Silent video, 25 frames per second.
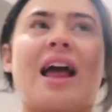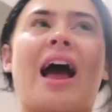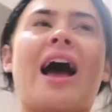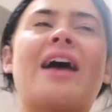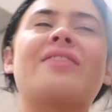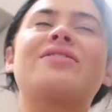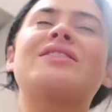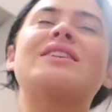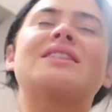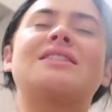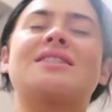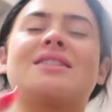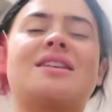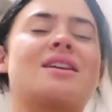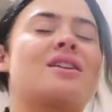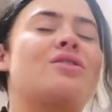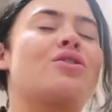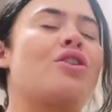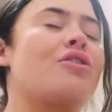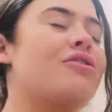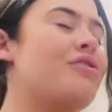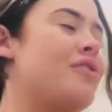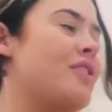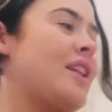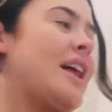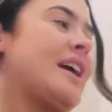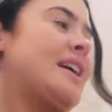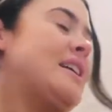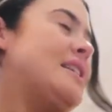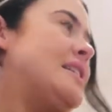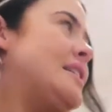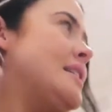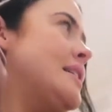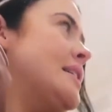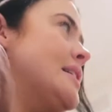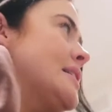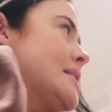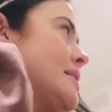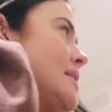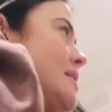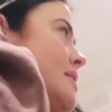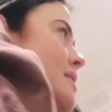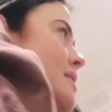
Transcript: had this thing not for like years,